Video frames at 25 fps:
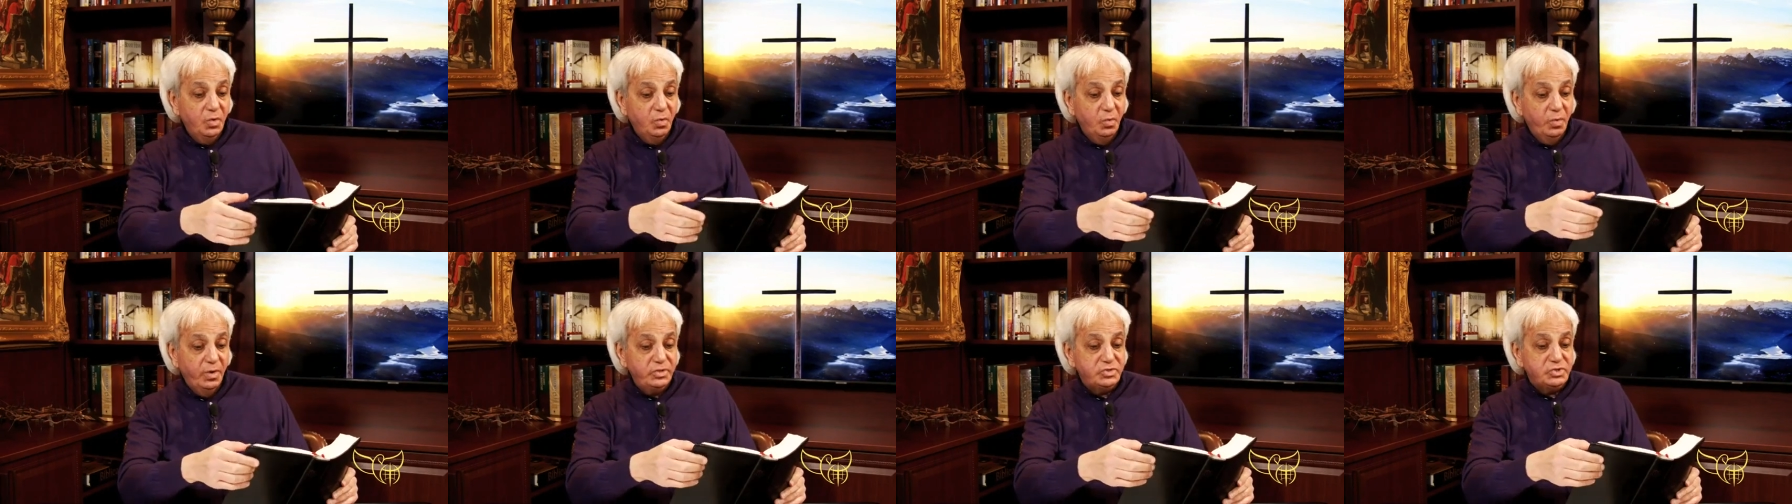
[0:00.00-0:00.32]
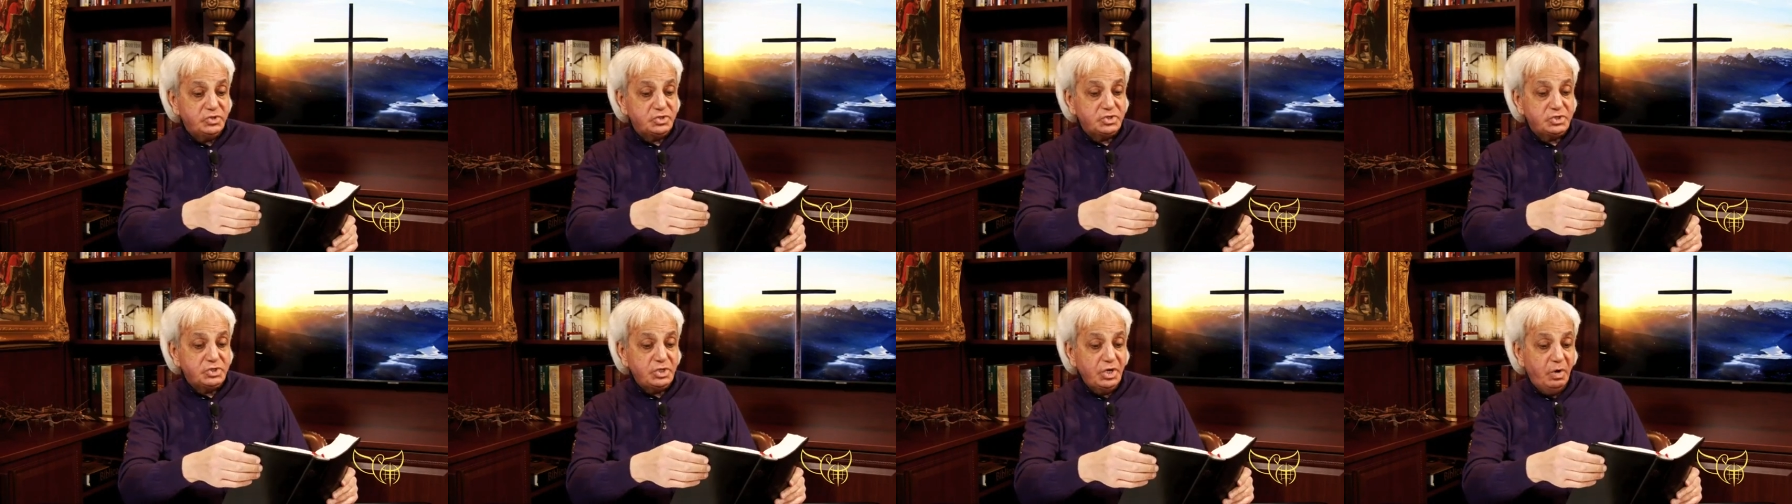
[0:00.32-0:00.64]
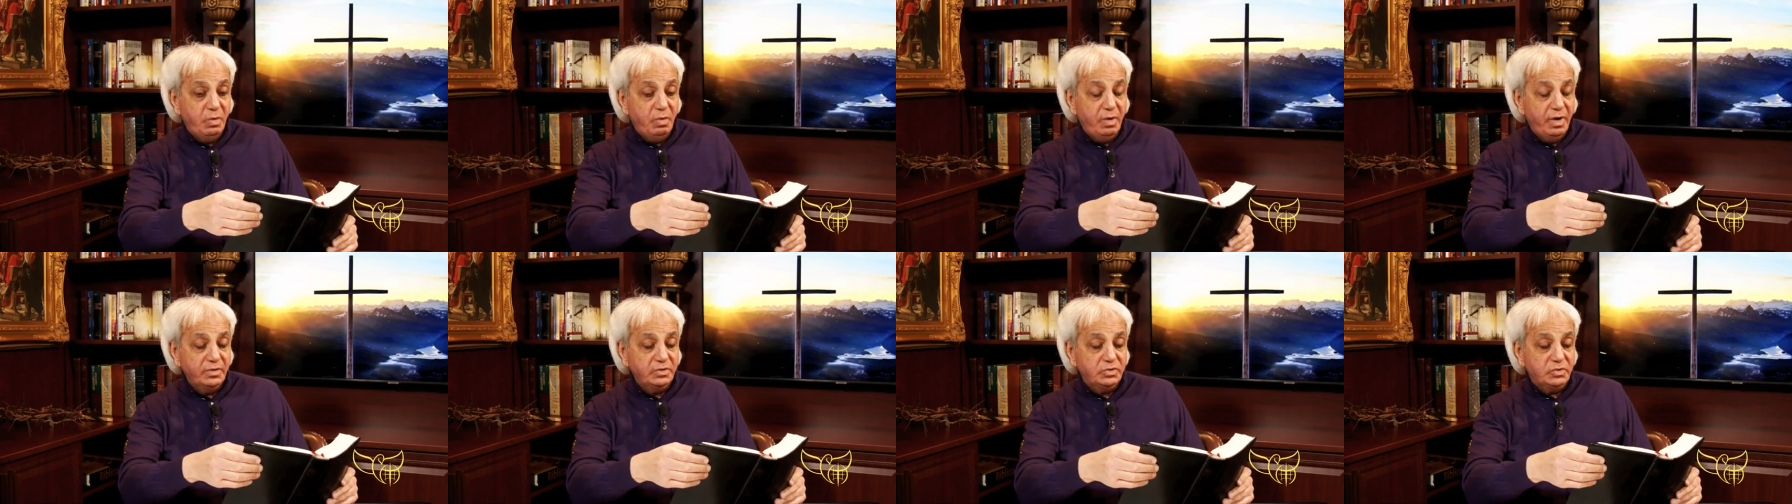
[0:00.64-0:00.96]
which
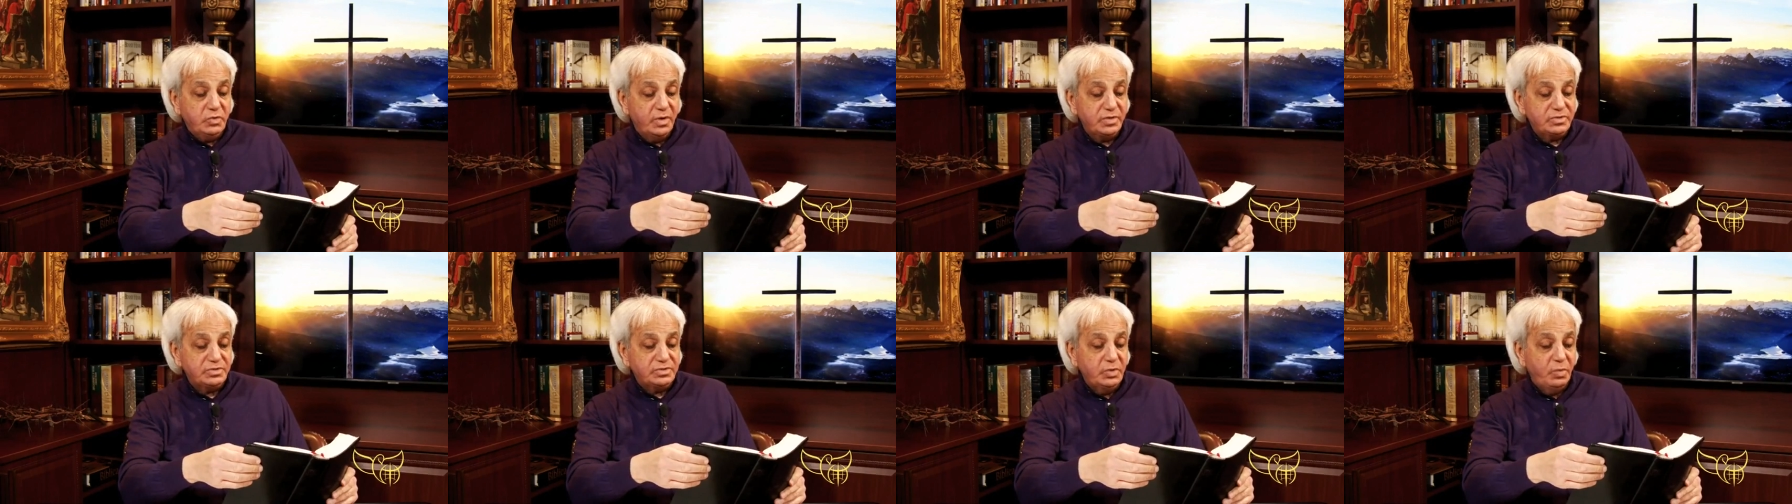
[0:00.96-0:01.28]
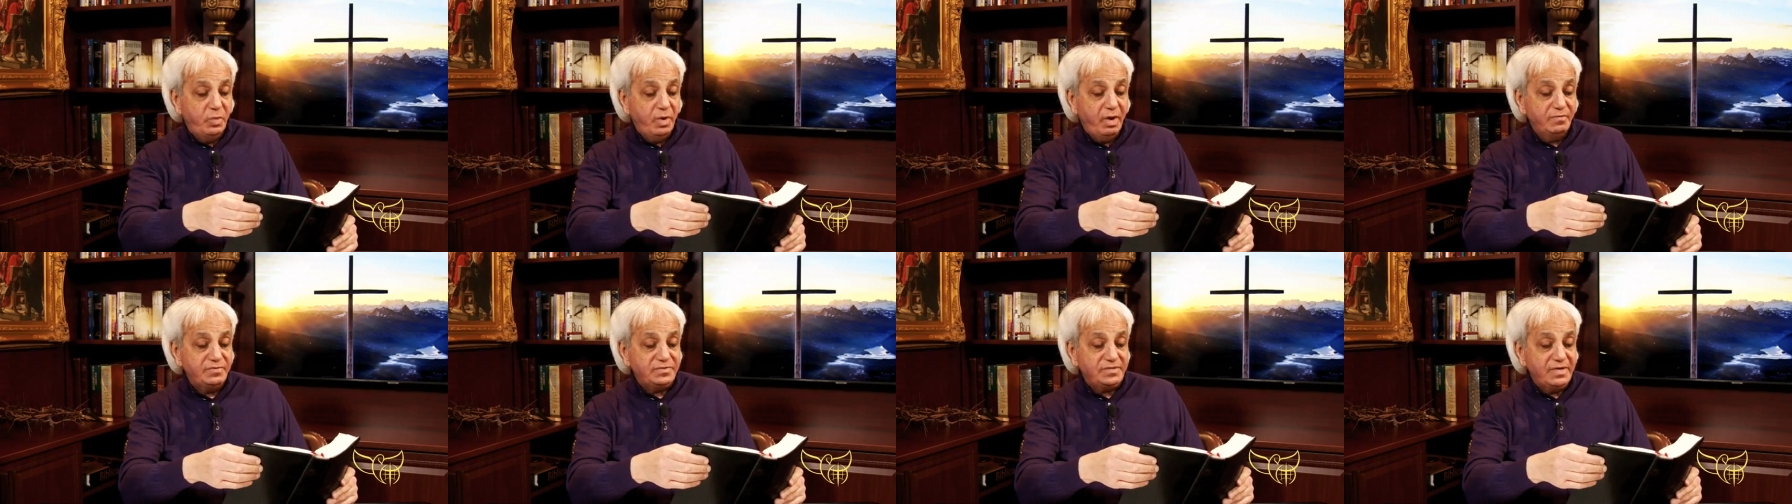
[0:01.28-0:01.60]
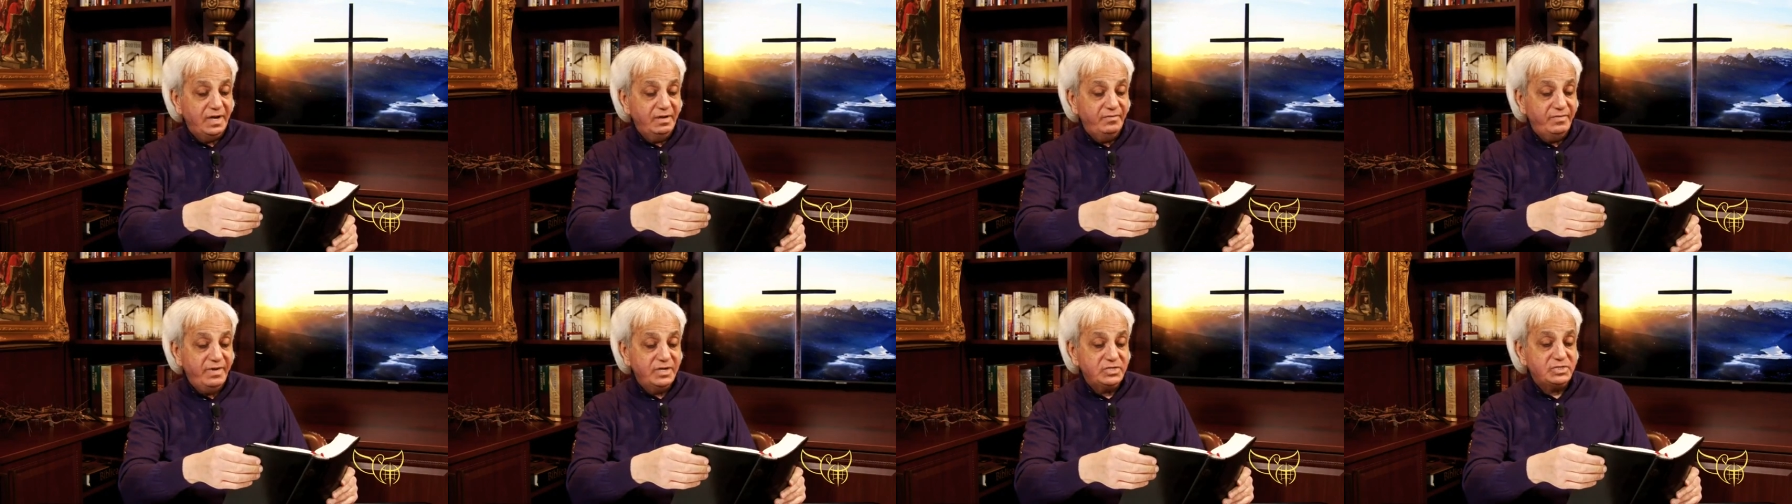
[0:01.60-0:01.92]
show unto us the way of
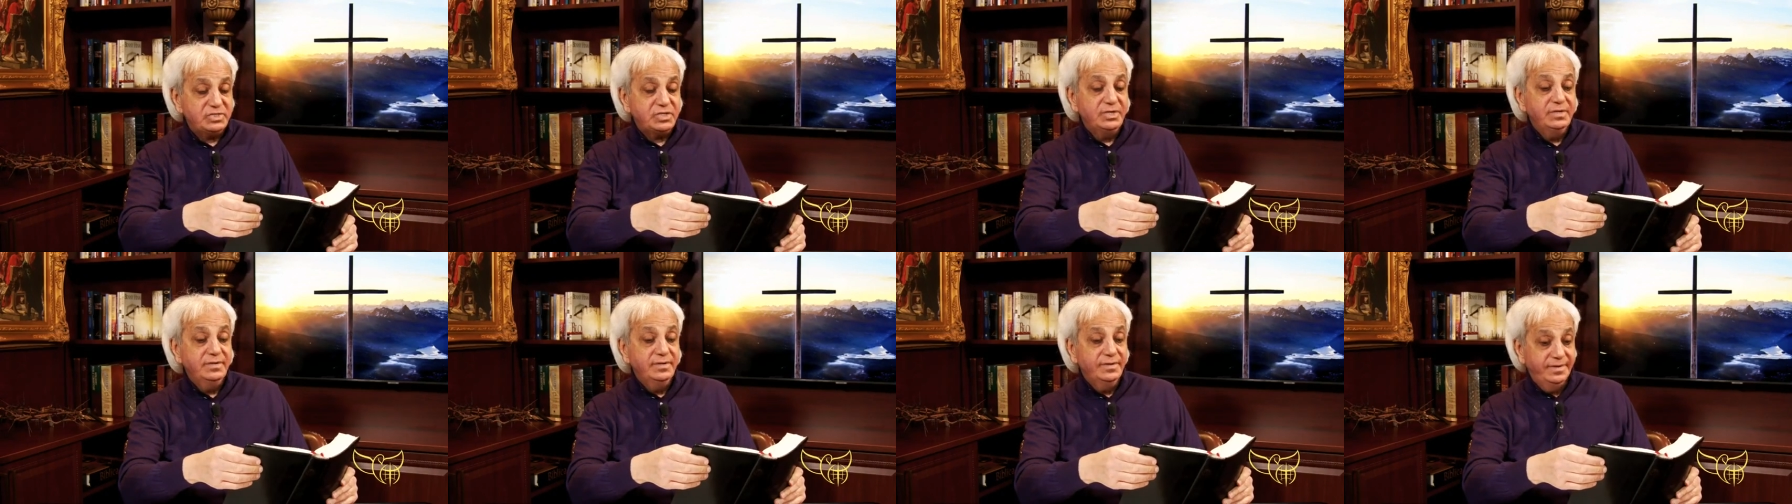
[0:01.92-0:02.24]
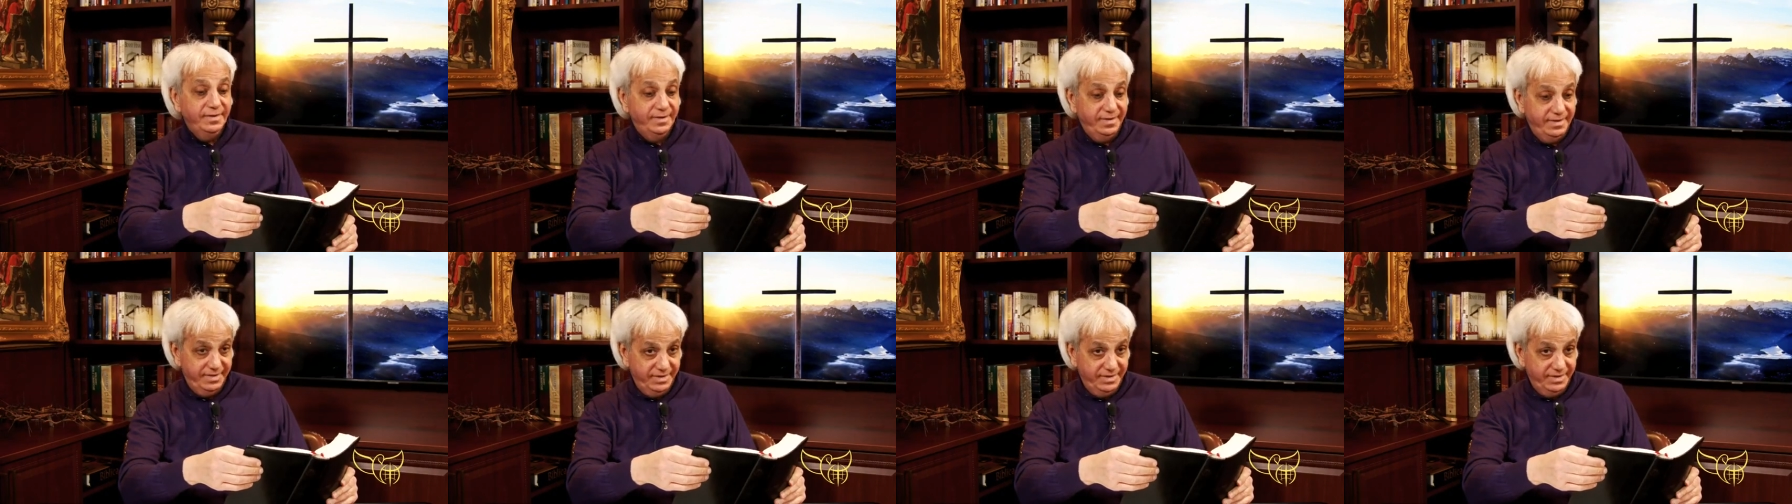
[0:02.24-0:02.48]
salvation.